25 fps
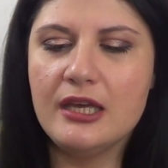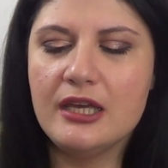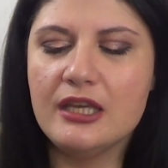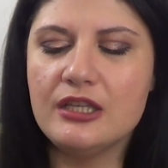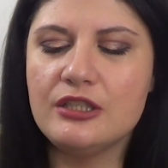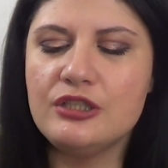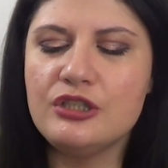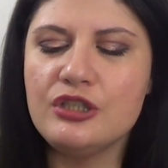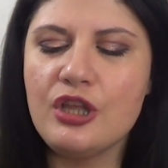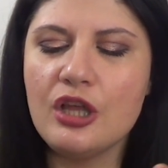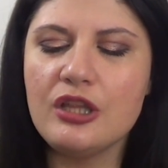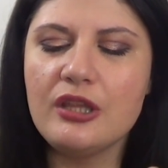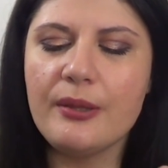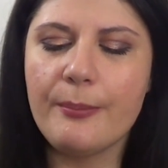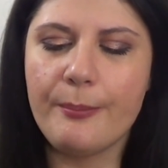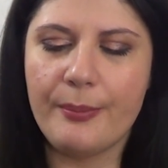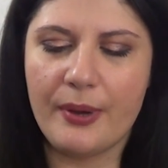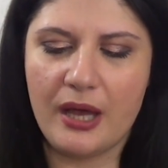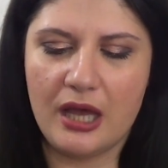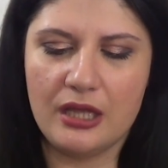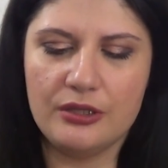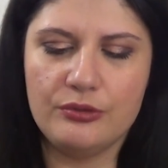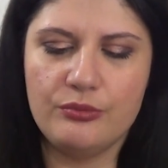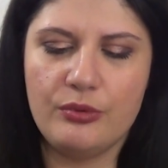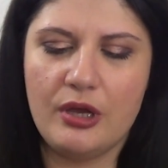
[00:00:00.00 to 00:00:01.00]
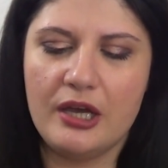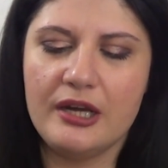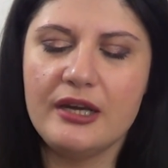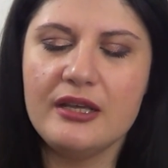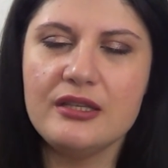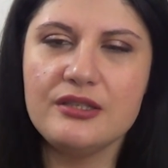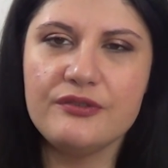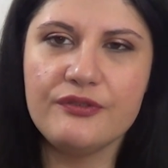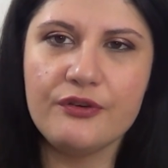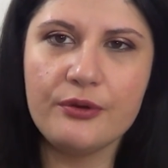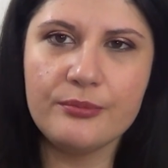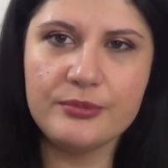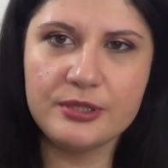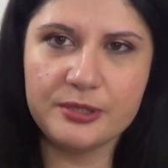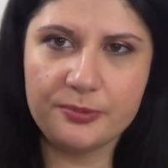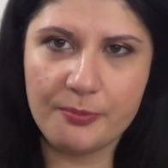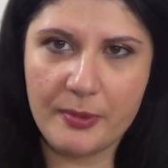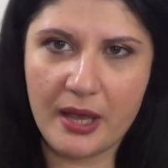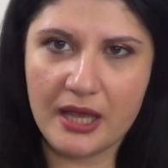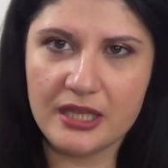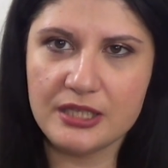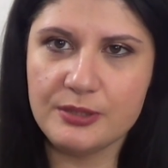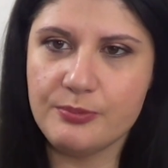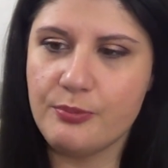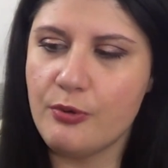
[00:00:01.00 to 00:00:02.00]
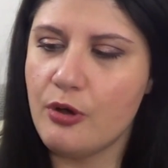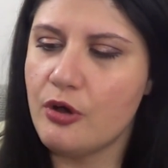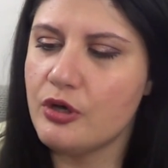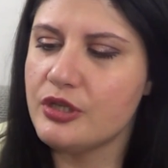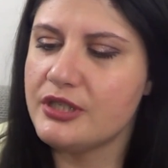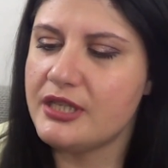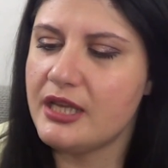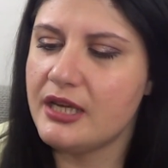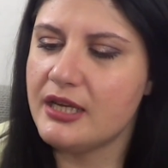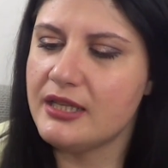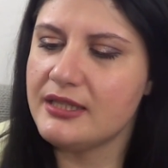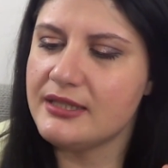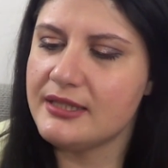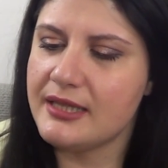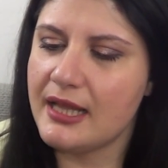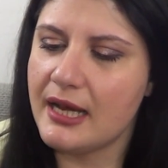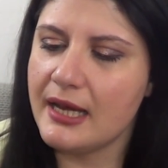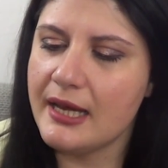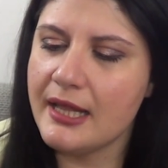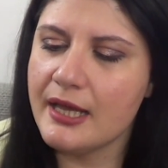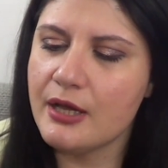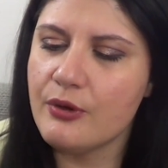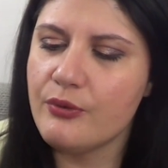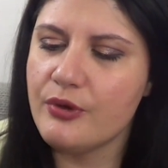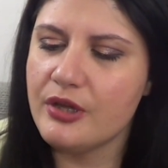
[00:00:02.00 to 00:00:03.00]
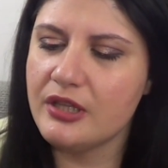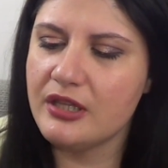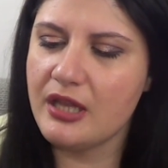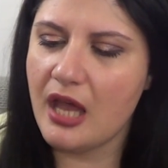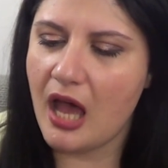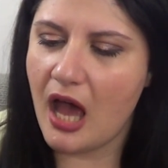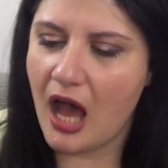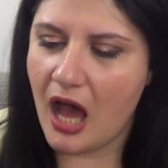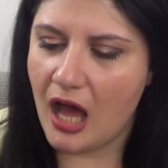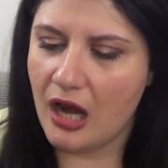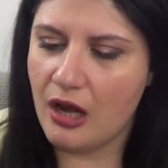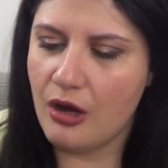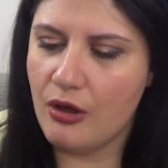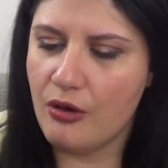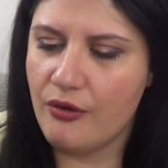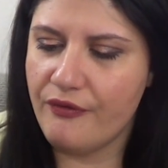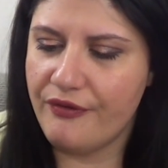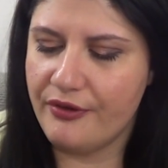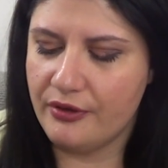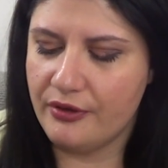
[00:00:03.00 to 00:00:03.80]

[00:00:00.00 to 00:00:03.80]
It's not a bad one. It's from Smashbox and it's the Liquid Halo